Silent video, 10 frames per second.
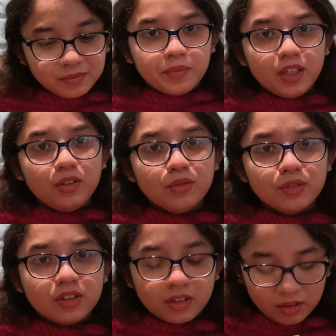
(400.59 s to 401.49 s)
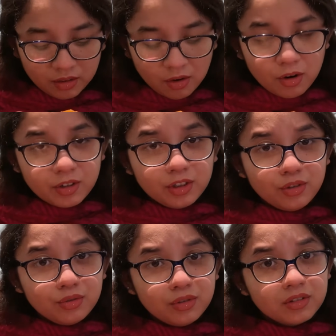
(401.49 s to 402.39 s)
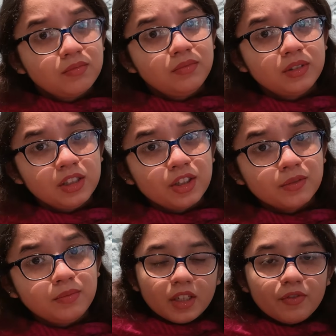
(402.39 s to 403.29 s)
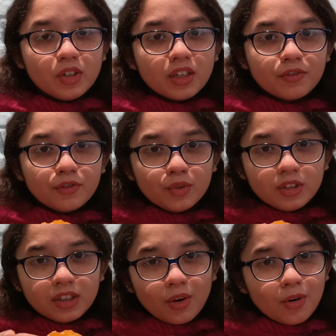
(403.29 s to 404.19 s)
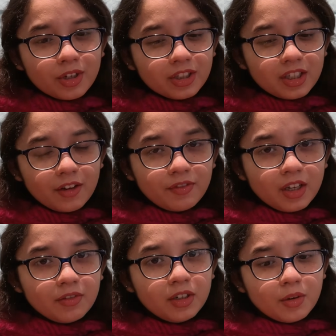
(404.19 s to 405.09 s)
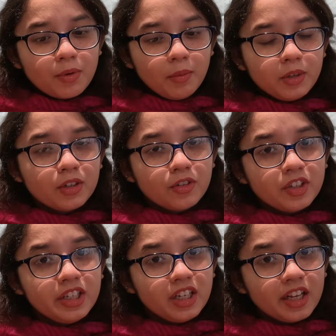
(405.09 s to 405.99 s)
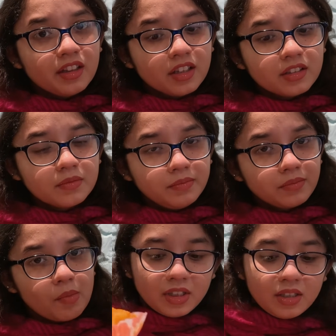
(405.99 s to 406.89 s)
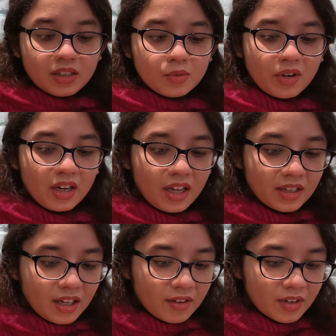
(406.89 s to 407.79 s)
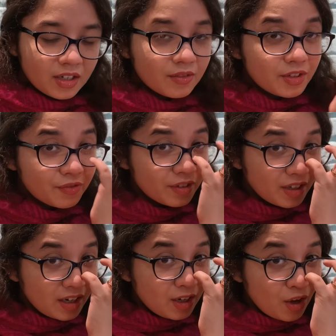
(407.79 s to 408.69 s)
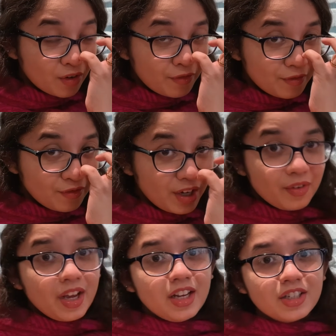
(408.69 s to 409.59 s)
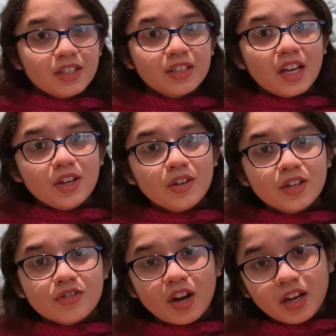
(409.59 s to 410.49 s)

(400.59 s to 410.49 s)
They used orange juice here. If you like fruity, orangey type flavor, you're probably gonna really like this. Okay, this is what I like. They have kind of a lot of variations that you can try out.